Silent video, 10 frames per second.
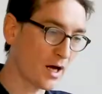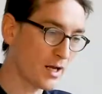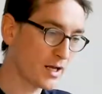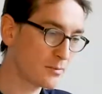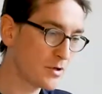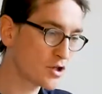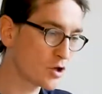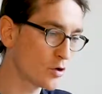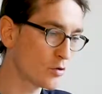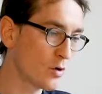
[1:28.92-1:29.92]
Let me
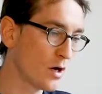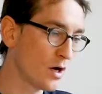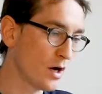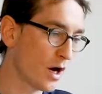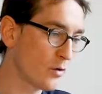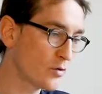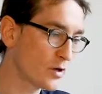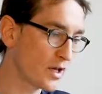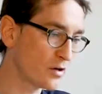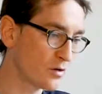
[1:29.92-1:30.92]
show you how you
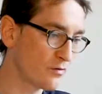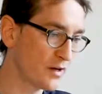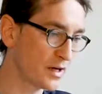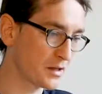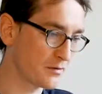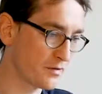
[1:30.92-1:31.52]
can configure that